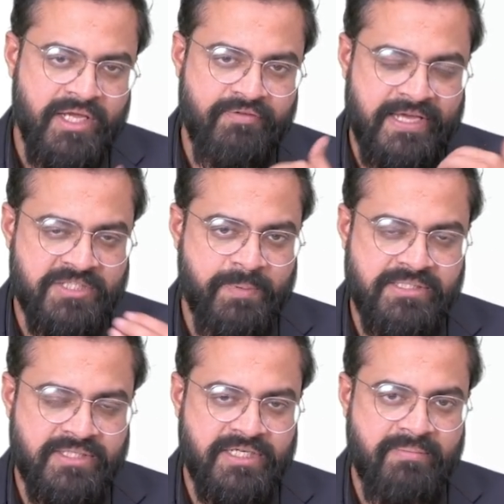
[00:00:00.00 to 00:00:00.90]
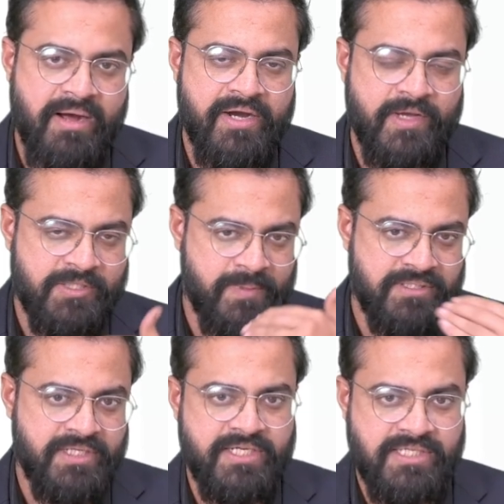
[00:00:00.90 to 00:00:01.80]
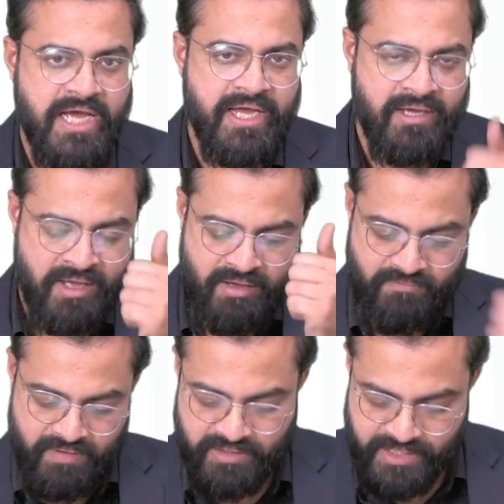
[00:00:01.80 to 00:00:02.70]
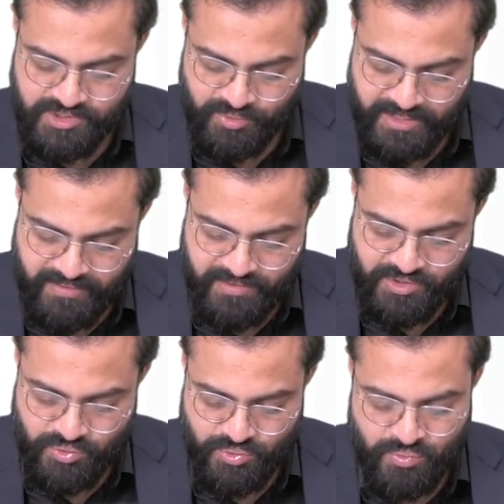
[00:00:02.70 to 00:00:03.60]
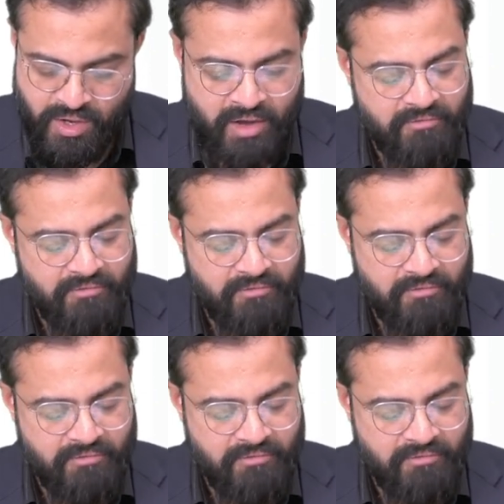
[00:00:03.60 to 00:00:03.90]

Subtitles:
You express the demand, you express the desire, work needs to be given to you.